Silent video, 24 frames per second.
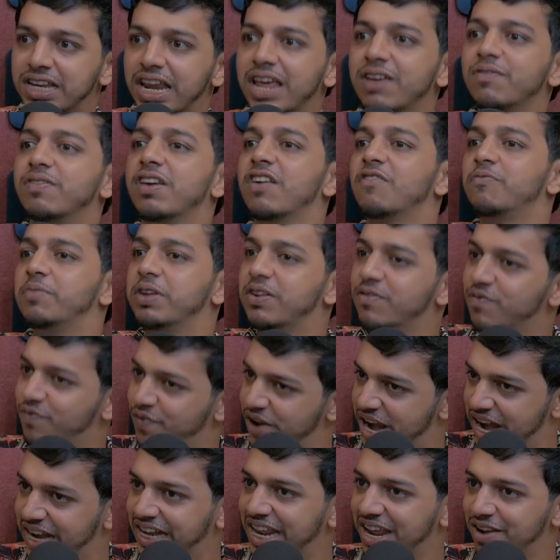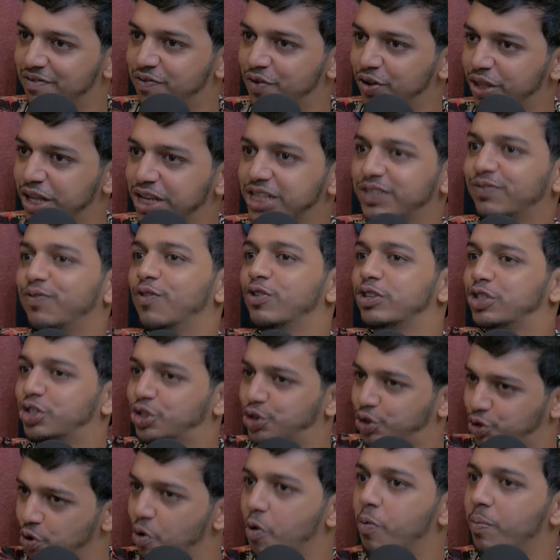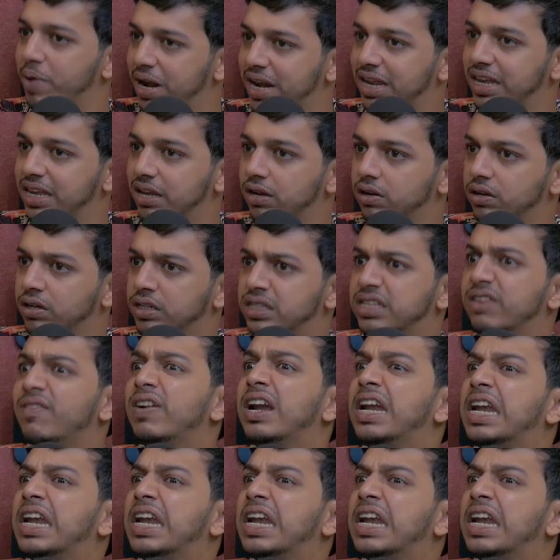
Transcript: just like, we have been waiting for this for so many years.